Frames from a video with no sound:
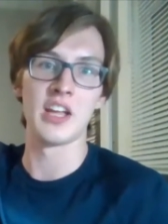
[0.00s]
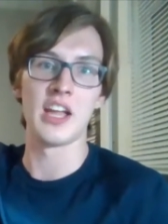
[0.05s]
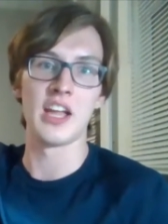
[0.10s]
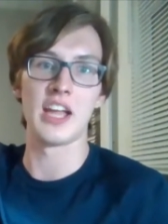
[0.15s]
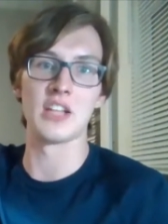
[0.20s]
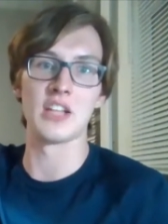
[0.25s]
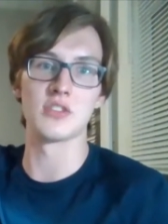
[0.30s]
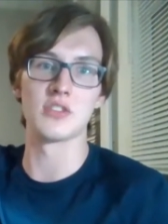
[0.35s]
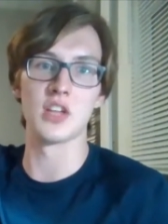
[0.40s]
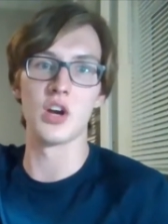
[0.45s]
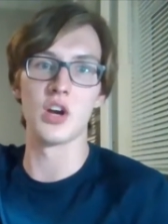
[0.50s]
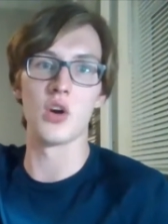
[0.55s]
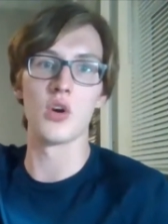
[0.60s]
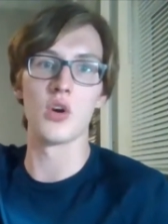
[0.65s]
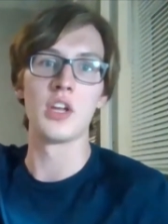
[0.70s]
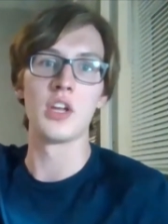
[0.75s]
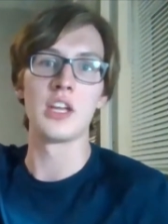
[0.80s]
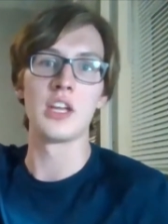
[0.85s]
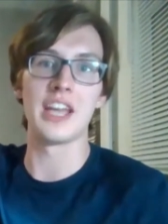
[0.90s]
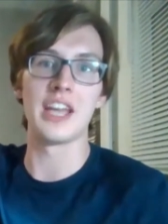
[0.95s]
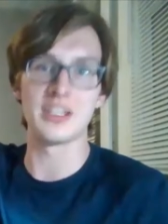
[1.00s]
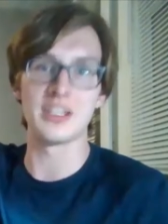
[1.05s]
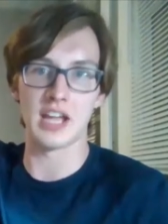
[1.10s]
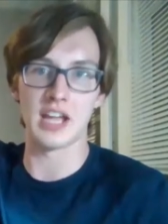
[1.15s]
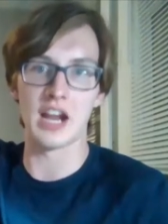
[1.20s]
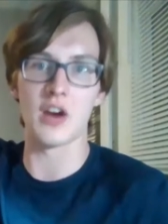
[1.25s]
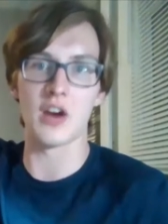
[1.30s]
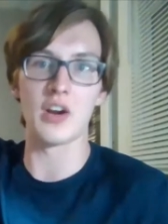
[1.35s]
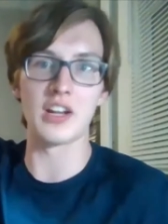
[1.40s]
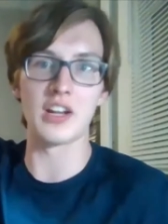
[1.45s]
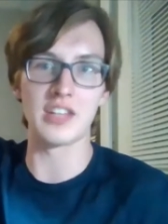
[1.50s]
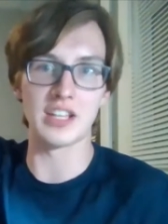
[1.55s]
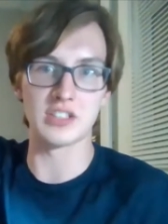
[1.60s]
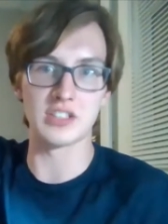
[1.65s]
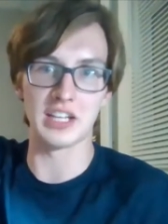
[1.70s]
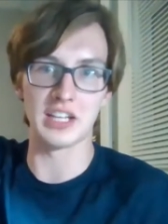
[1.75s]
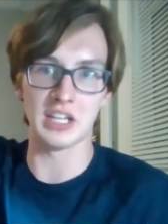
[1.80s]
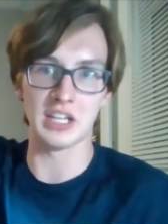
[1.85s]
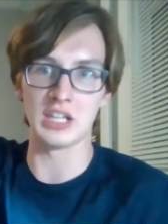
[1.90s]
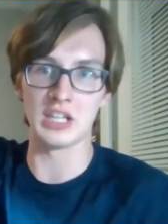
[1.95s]
And so he has an area that's
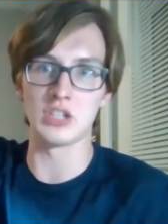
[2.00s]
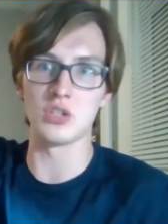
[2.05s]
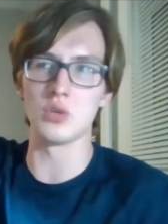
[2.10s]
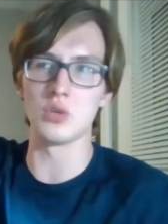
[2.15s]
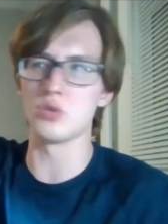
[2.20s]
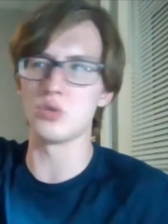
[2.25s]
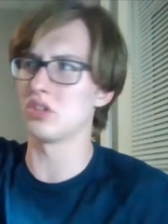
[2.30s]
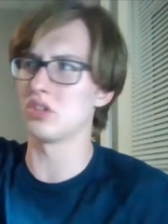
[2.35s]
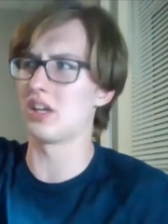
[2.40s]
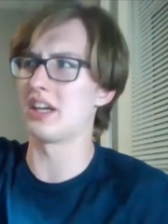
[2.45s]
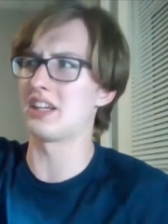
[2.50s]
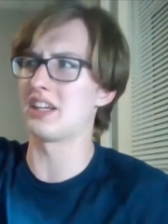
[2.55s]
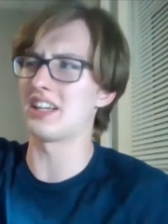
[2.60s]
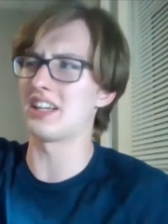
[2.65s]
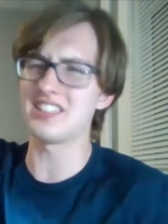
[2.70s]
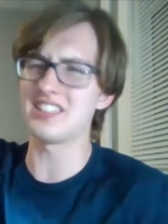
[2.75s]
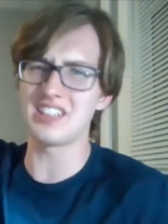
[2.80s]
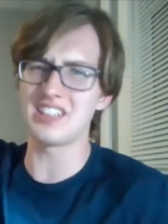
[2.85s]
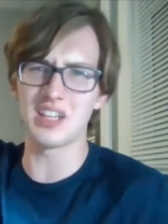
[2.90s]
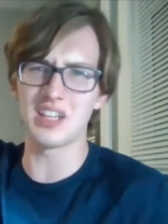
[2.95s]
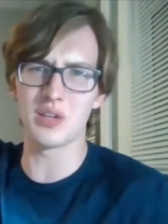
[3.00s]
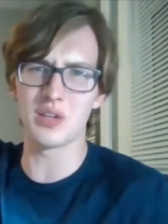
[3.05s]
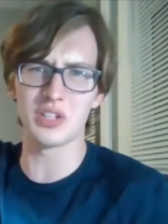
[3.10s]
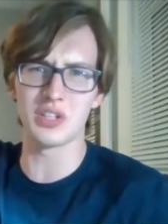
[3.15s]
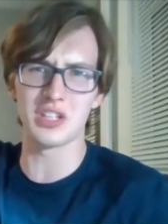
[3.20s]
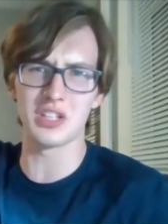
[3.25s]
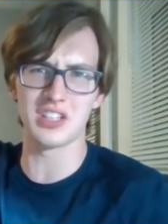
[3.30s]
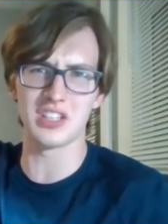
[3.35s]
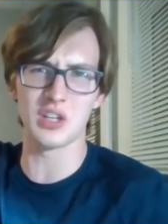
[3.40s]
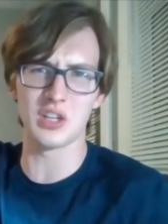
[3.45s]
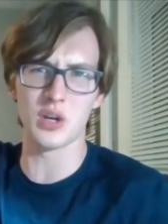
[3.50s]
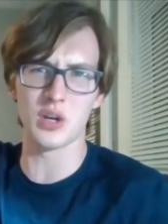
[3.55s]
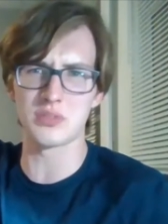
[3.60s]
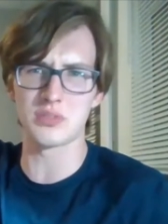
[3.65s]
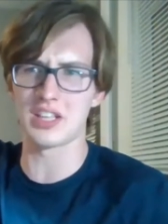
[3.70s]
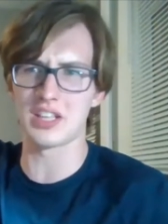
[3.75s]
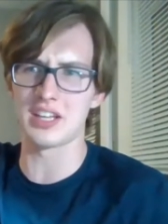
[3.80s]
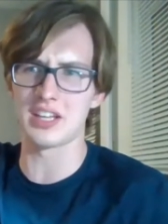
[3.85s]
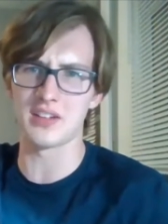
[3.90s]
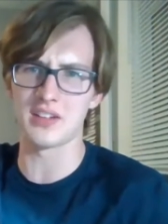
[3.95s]
like a huge, like, I think they go up to
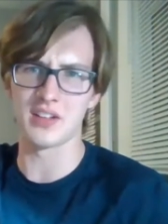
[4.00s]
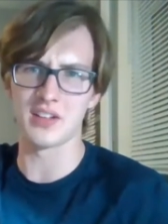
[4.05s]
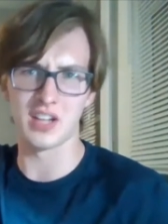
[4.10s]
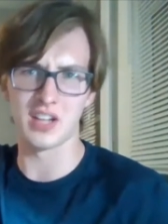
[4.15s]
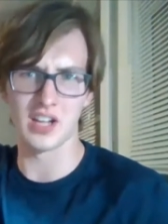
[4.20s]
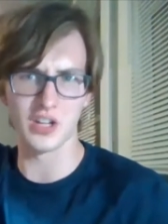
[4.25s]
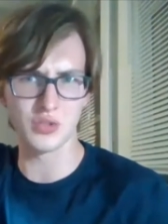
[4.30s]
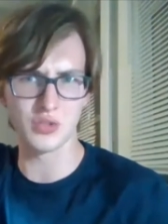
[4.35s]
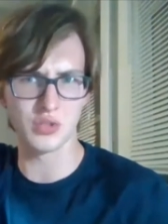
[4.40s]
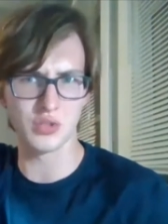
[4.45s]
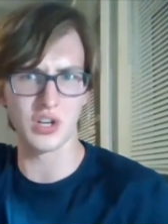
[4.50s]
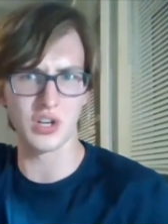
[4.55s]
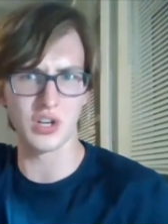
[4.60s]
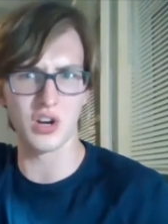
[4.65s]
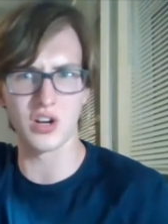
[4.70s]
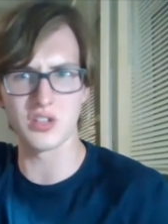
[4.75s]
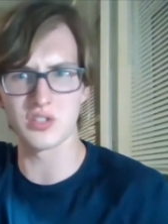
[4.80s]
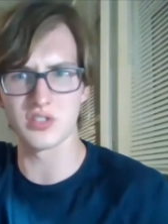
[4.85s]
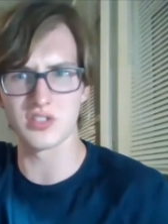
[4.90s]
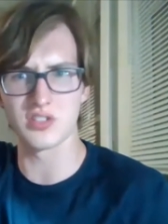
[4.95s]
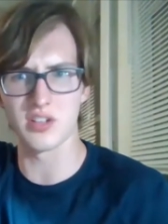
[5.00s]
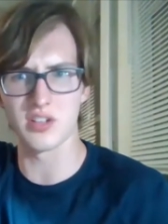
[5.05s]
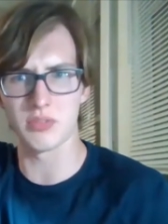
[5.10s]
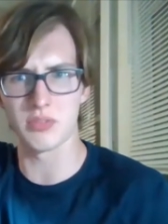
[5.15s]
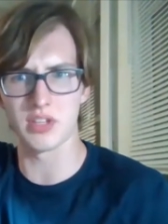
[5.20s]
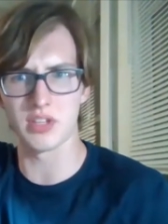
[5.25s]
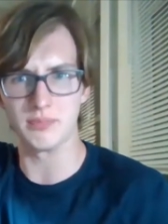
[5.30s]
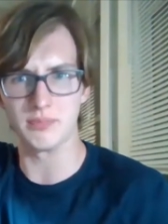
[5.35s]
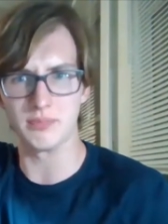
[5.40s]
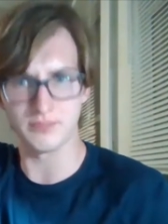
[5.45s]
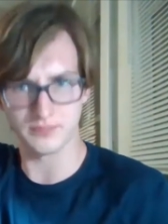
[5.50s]
like 100 yards or something.